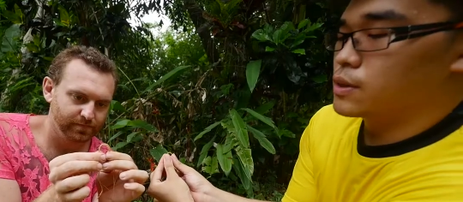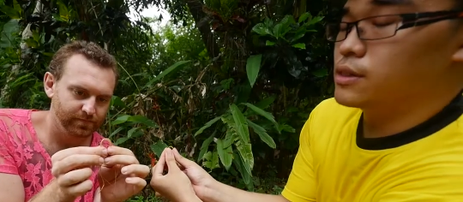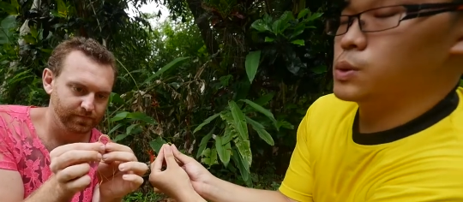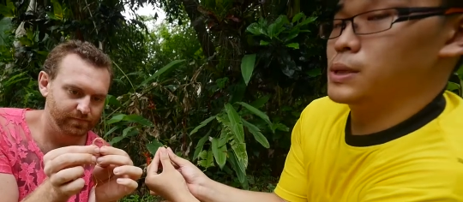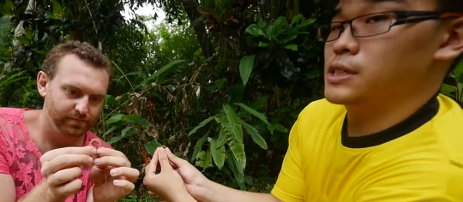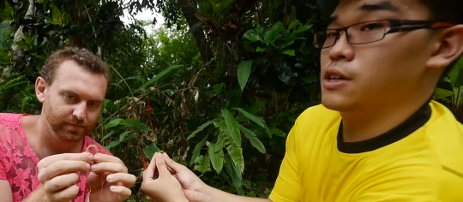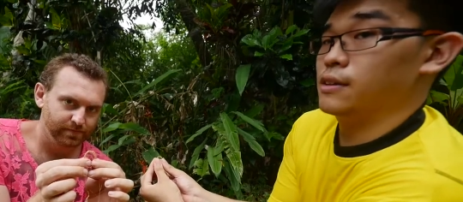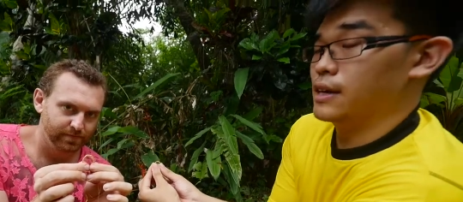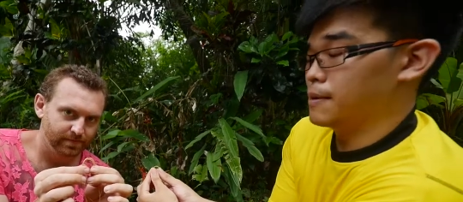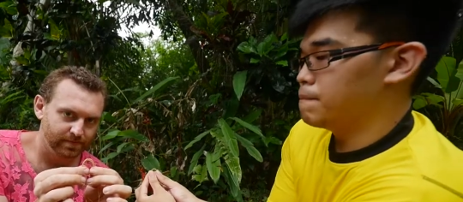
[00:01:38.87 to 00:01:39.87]
Speaker 1: you want to twist your
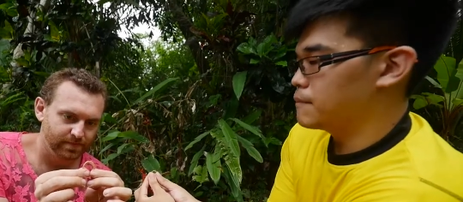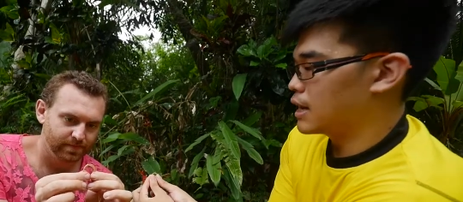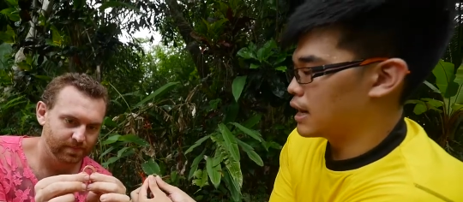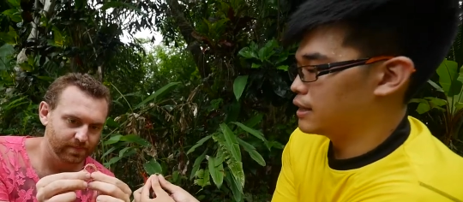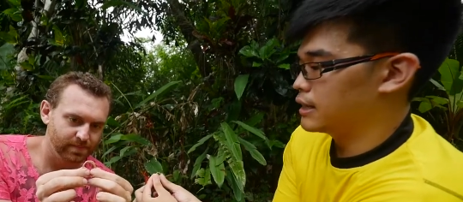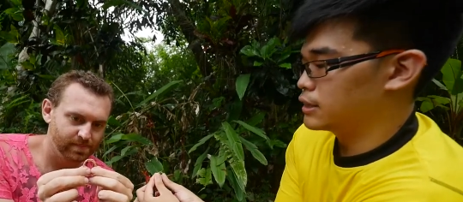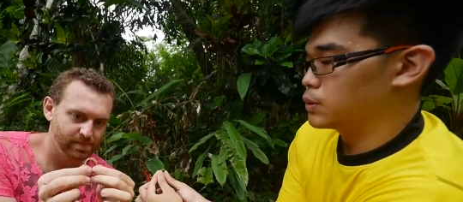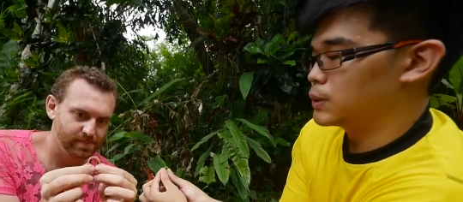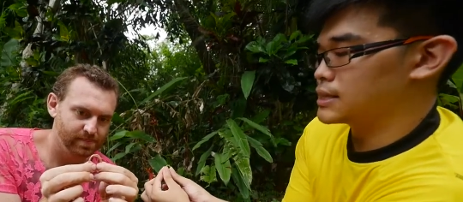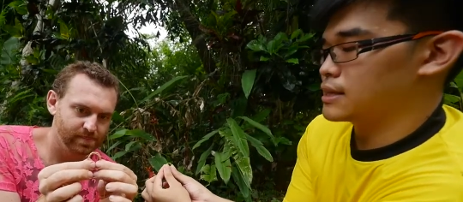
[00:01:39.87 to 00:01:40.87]
thumb either
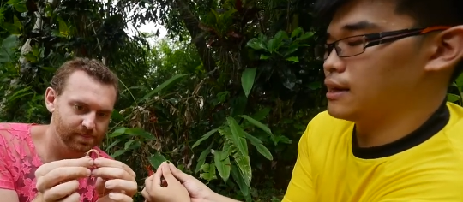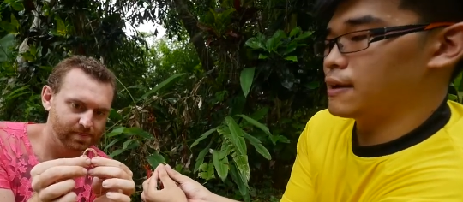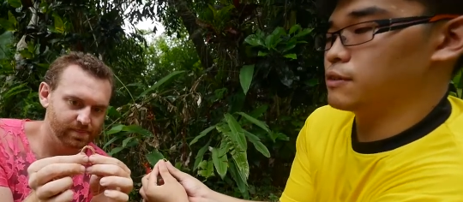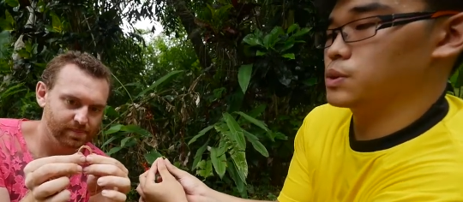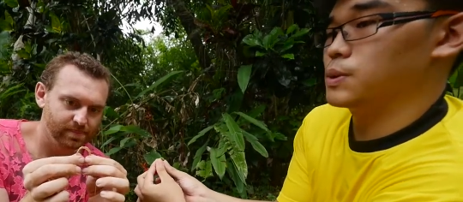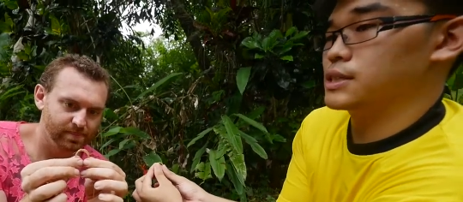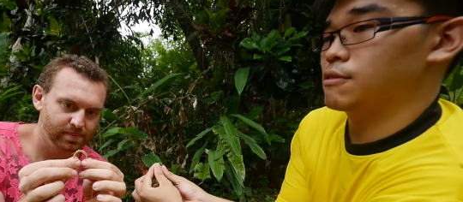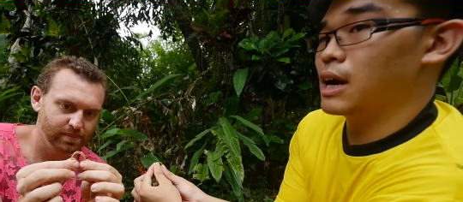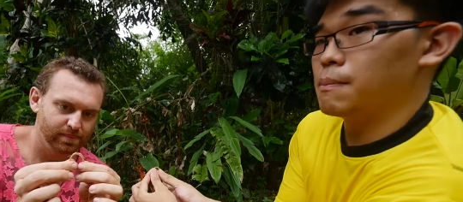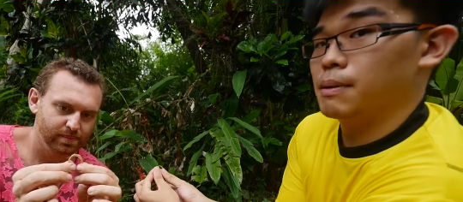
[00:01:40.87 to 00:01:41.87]
towards the left or towards
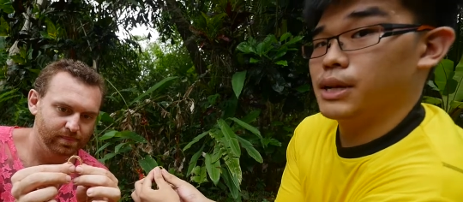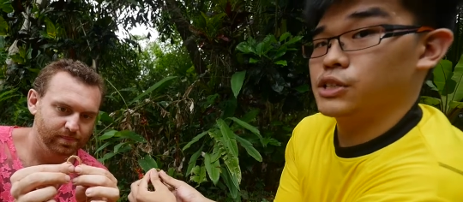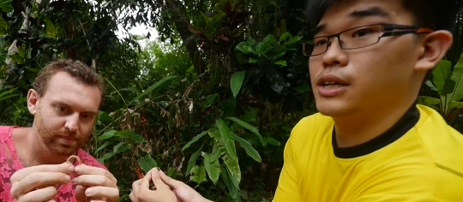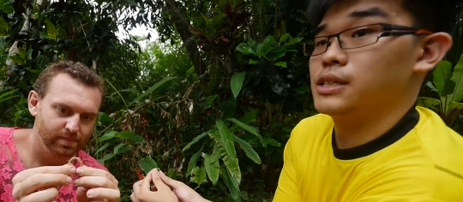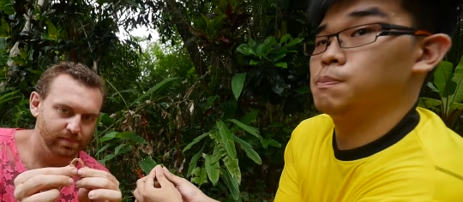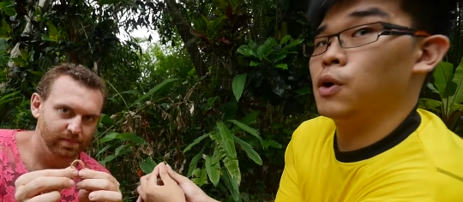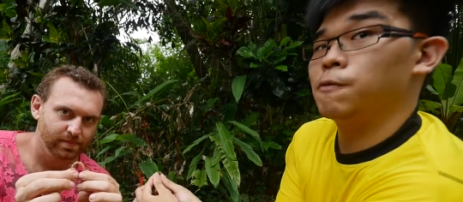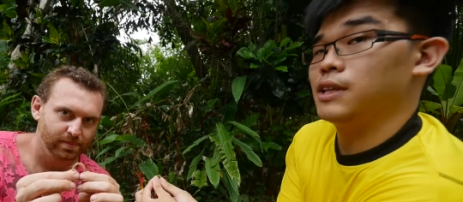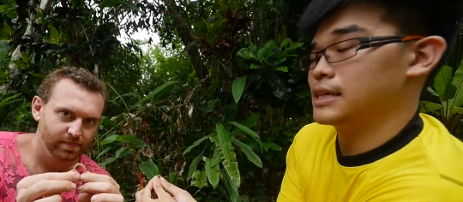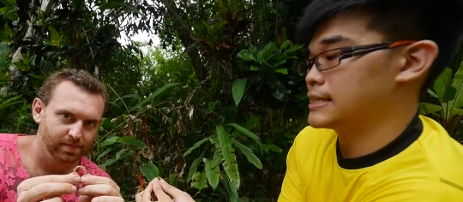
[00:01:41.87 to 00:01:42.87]
the right, but make sure it's
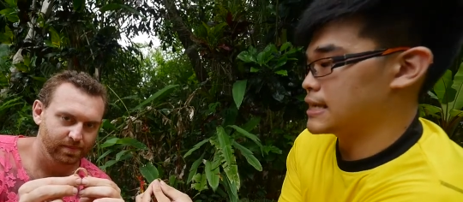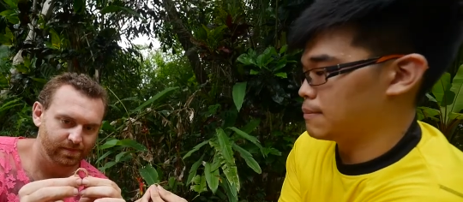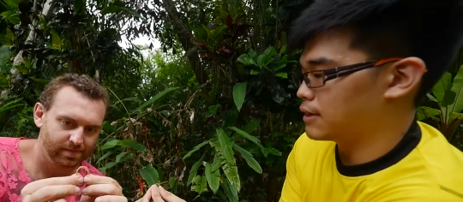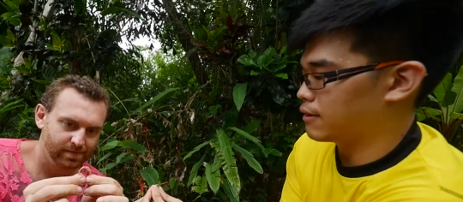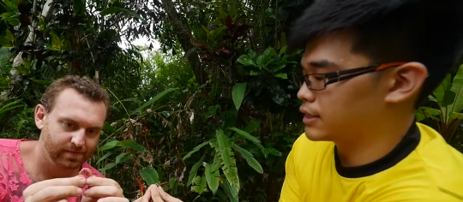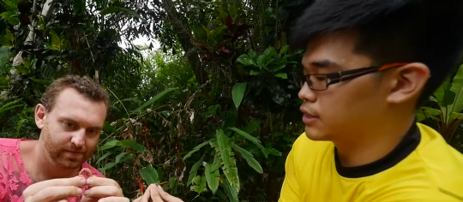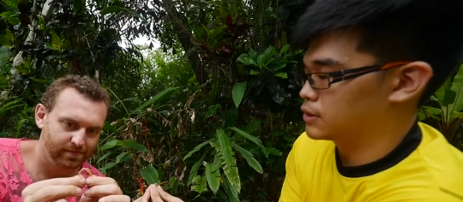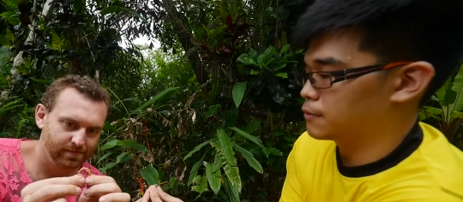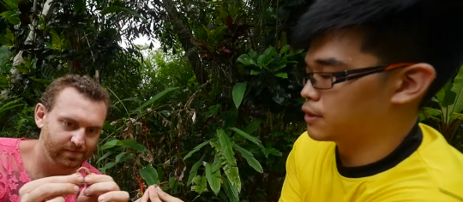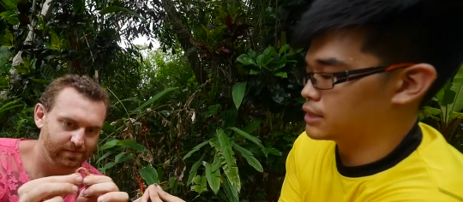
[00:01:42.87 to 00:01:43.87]
both in the same
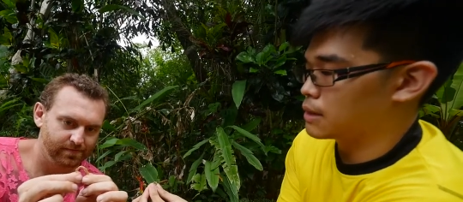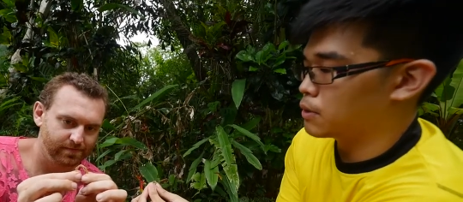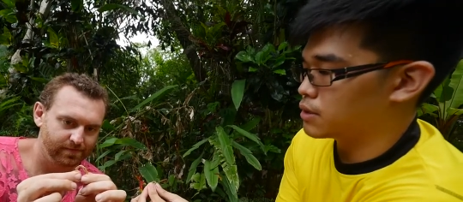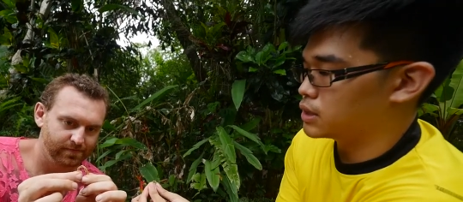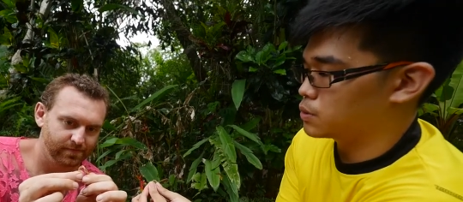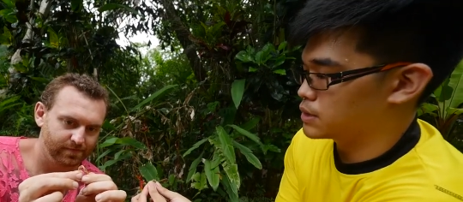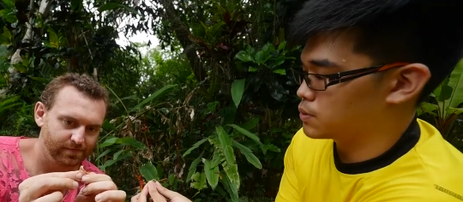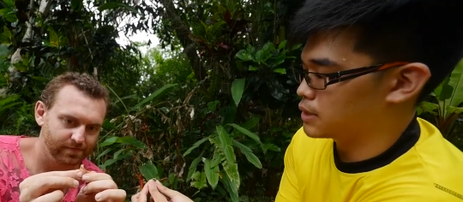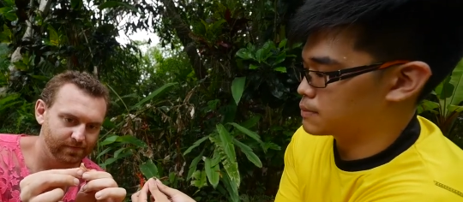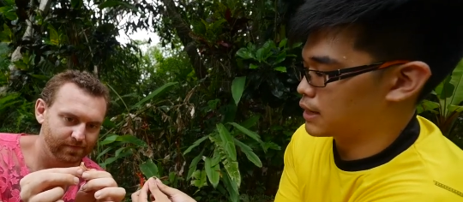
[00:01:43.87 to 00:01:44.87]
direction. So for example, I'm going to
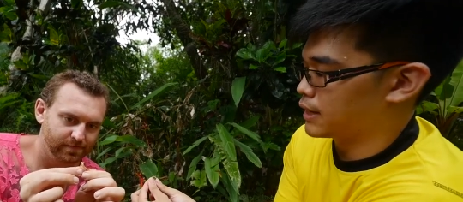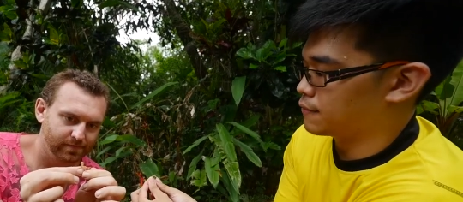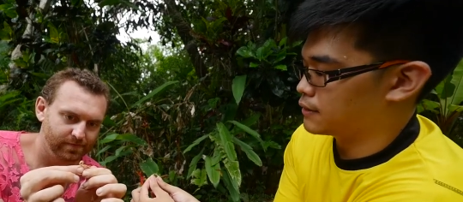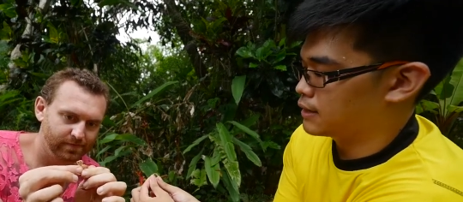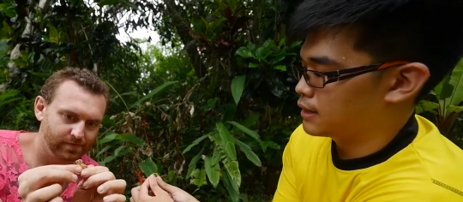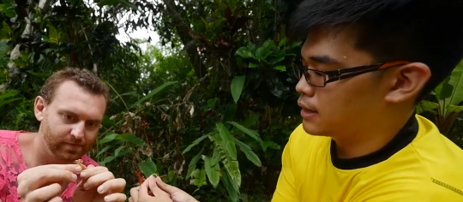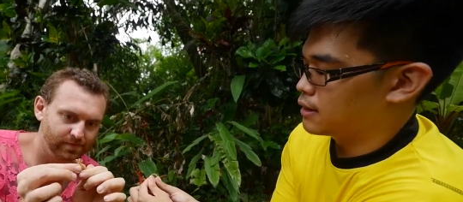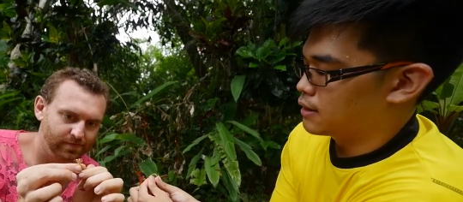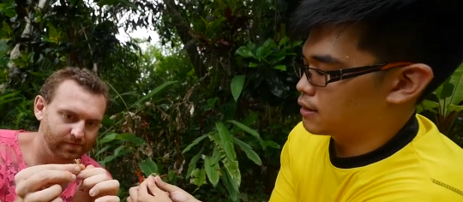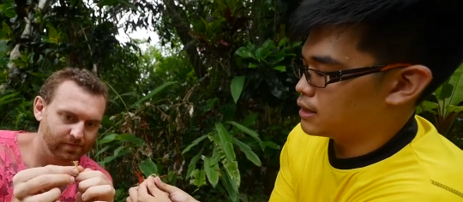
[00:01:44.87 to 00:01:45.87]
twist towards my left.
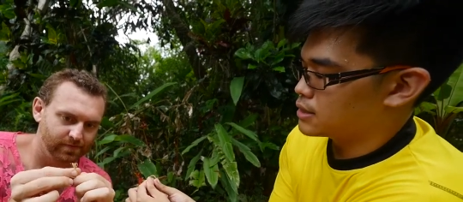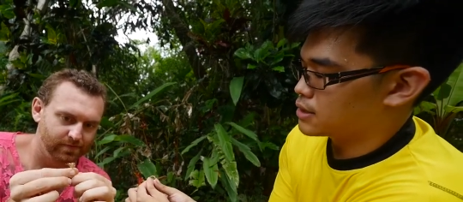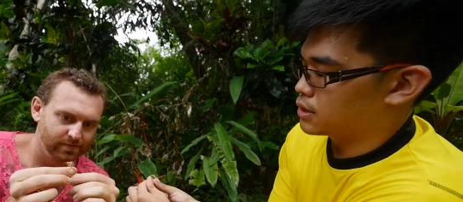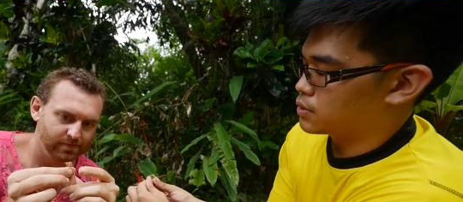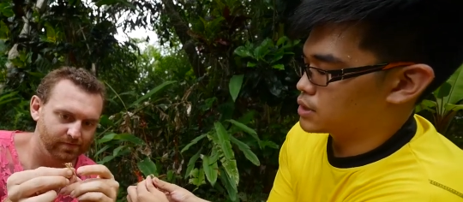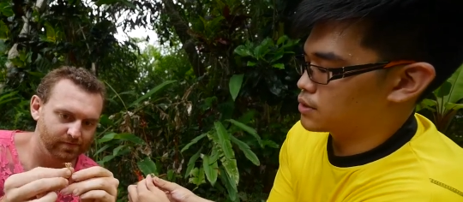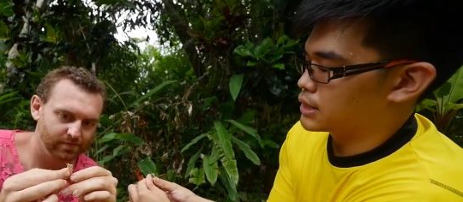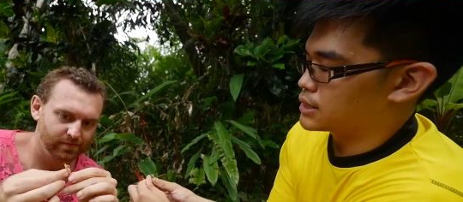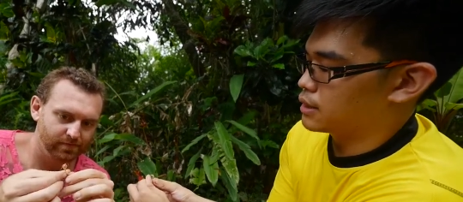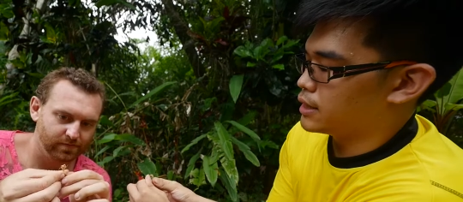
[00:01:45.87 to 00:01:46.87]
Right? So you twist
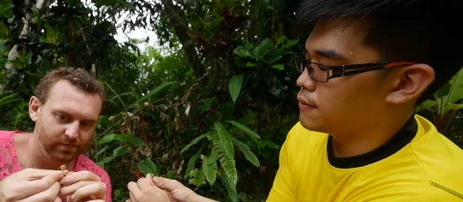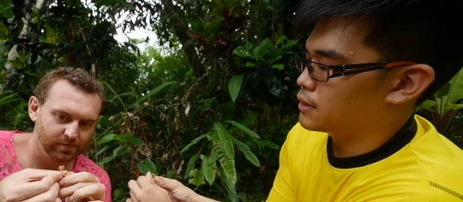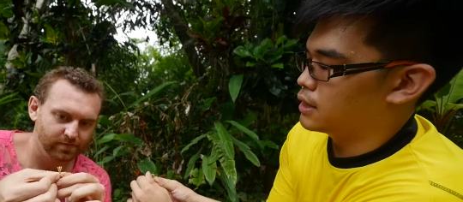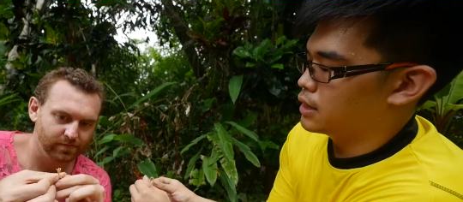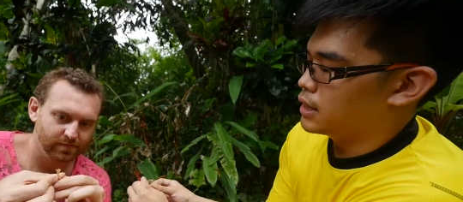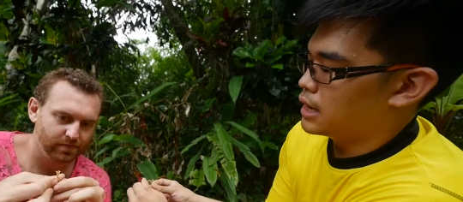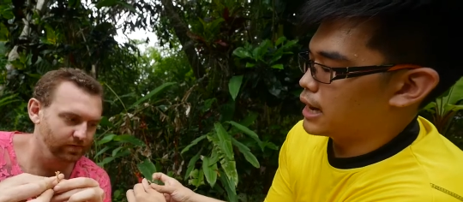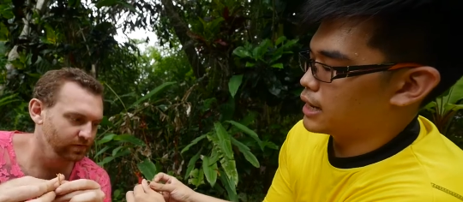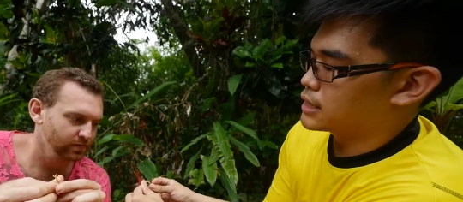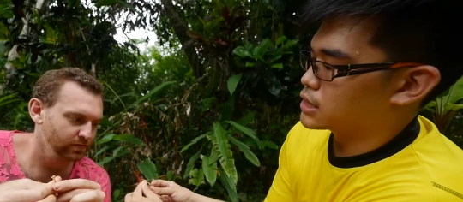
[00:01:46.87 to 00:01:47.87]
towards your left,
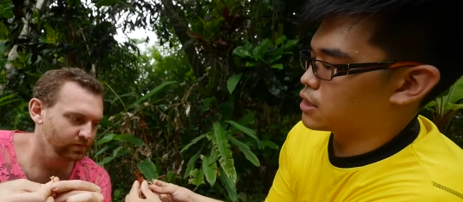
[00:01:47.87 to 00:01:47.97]
and you just